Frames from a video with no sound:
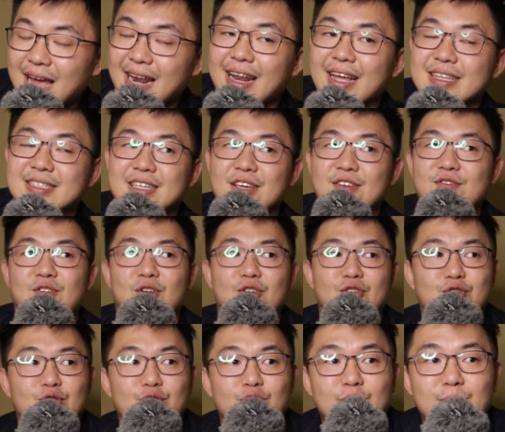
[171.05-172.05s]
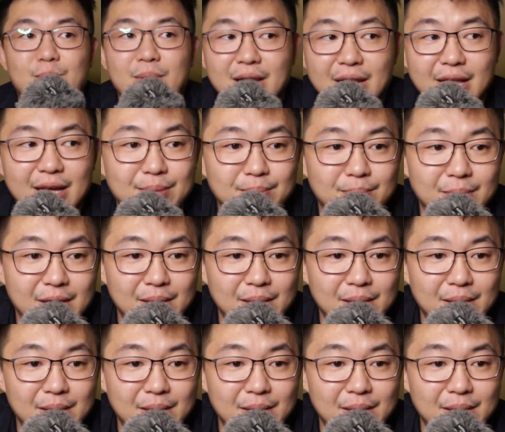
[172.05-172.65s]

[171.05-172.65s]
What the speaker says: And let's say for 3 million,